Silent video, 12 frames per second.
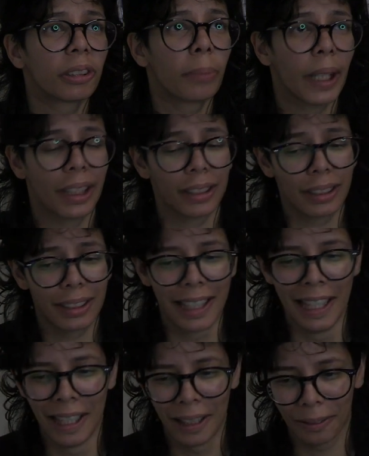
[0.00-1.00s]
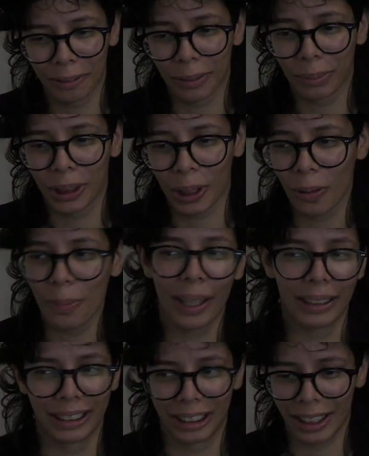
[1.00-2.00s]
Mance from so
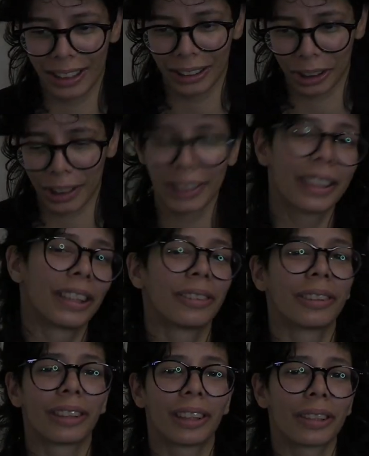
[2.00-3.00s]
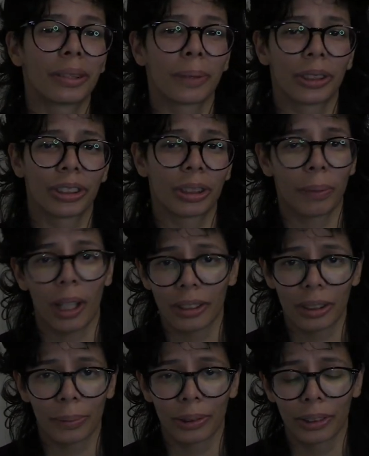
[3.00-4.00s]
much and try to heal her as much as
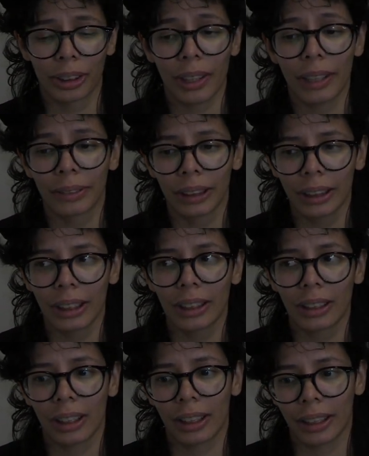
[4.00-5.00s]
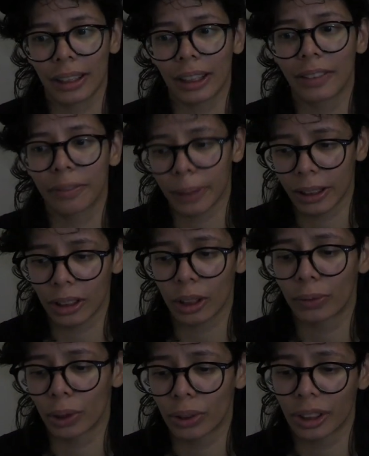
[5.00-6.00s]
possible. So I really need to like give
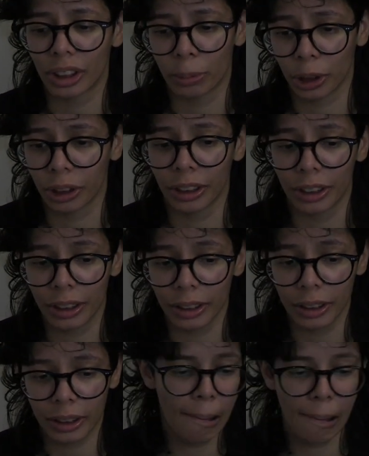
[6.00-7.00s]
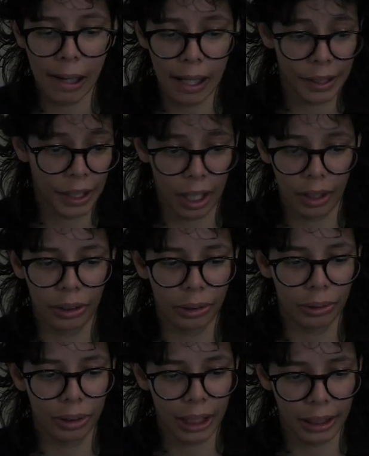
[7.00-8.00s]
myself those experiences and not
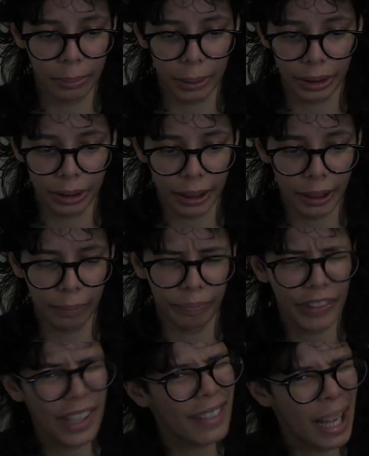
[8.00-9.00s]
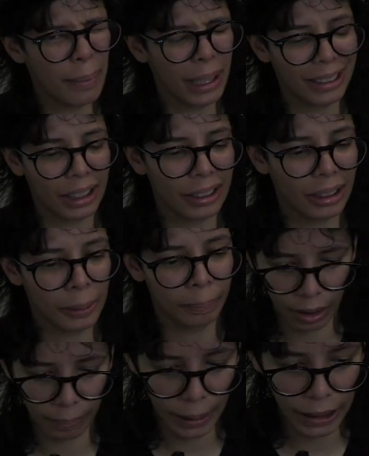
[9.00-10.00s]
lose that ability, if that makes sense.
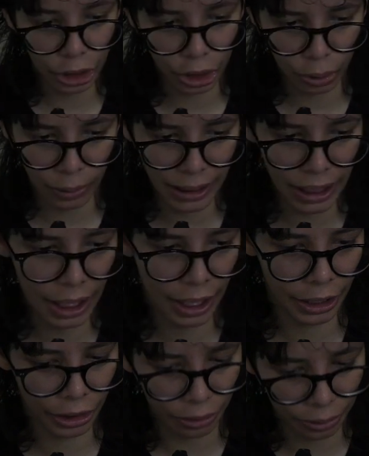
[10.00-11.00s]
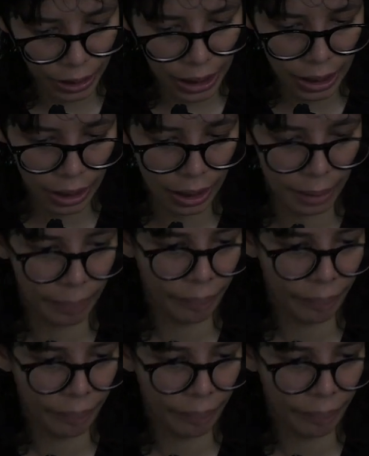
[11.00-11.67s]
Page 23.